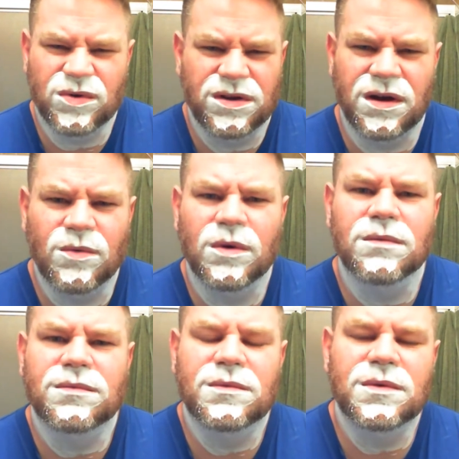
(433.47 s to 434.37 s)
you know,
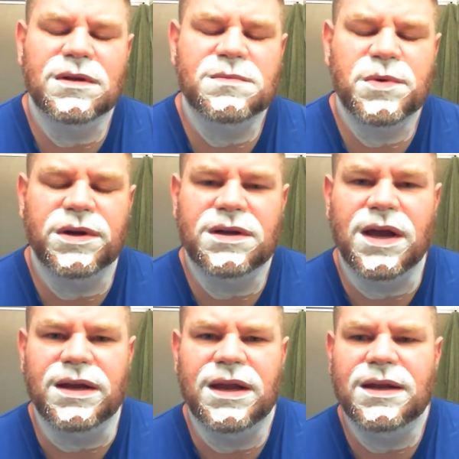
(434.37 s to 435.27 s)
we're pretty
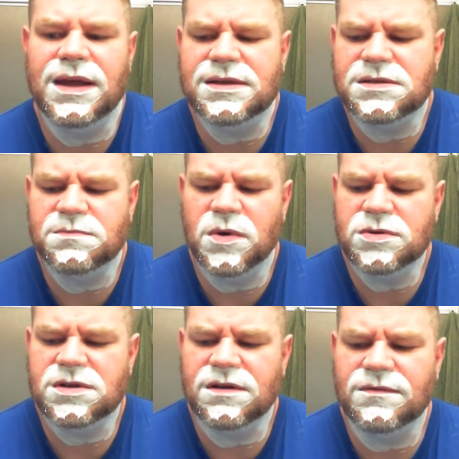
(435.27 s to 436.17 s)
tight-knit, as
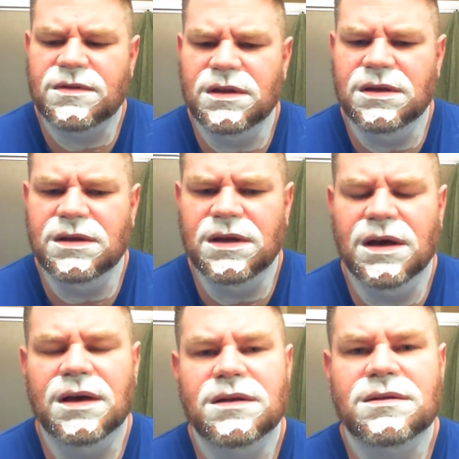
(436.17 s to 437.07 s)
most of
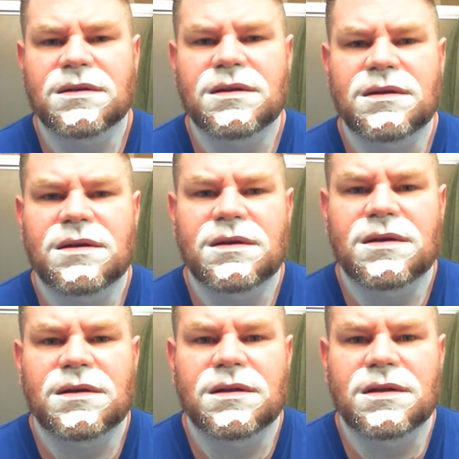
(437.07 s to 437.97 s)
the
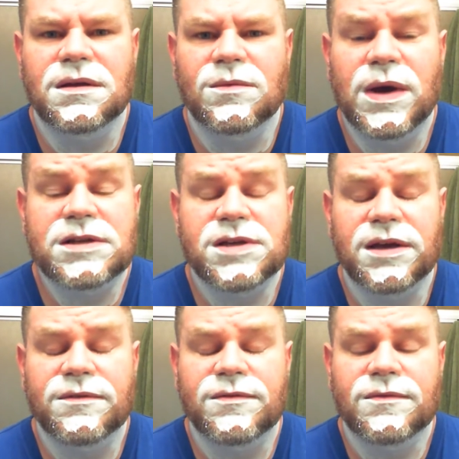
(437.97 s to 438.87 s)
wet
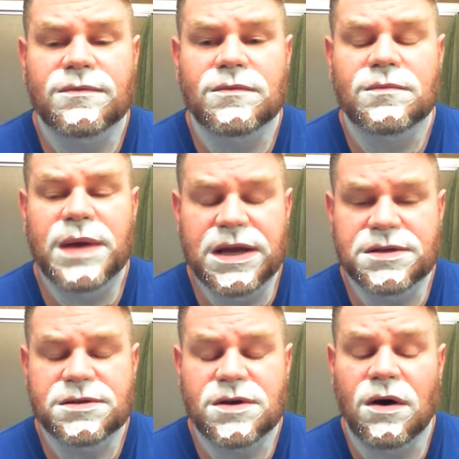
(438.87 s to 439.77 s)
shave
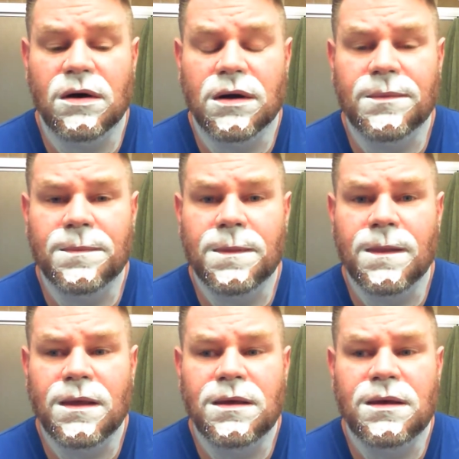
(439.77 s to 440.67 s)
pages are.
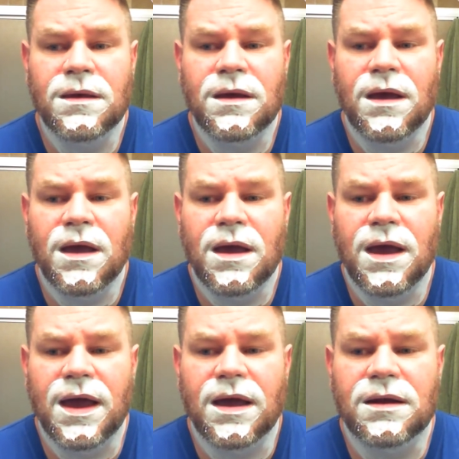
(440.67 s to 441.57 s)

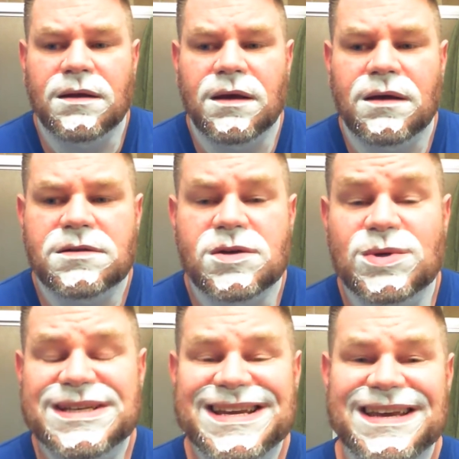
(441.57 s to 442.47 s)
And so
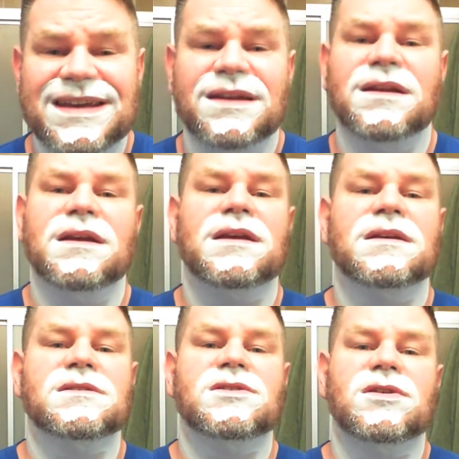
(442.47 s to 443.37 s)
Dean
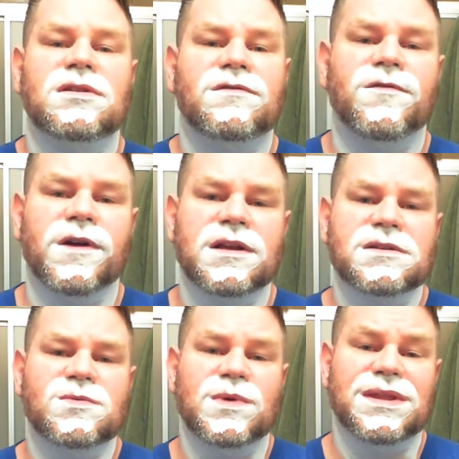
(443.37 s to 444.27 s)
is good
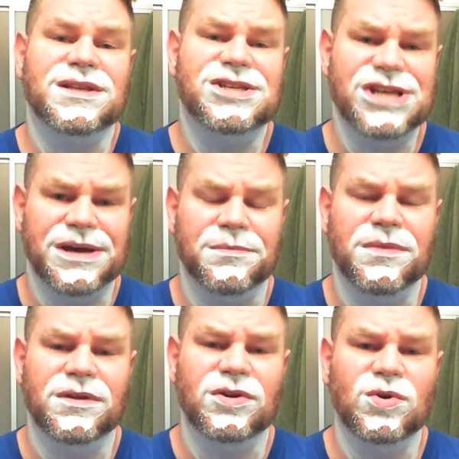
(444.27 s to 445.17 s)
friends with
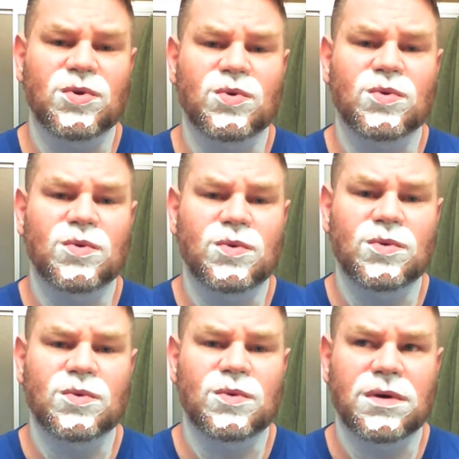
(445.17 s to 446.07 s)
Jim, the
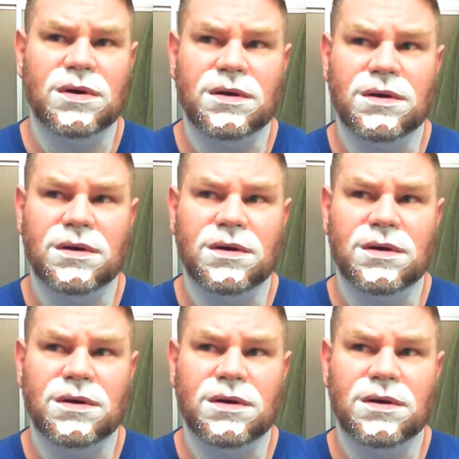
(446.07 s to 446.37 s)
new,